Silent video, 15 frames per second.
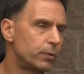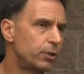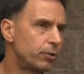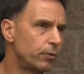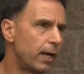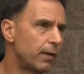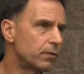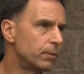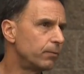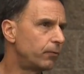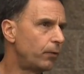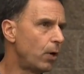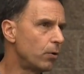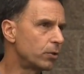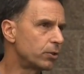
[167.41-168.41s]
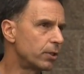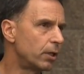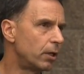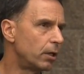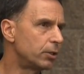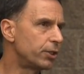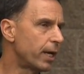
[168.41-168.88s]
we do have some folks
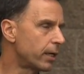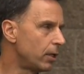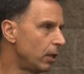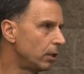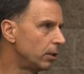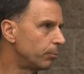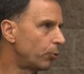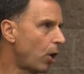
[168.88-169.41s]
that are checking on their